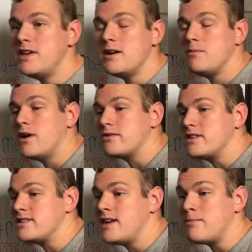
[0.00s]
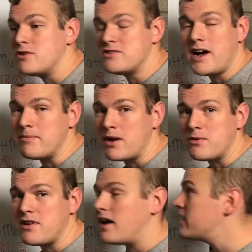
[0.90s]
about December time that
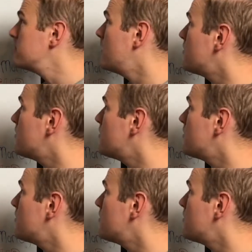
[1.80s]
we're talking about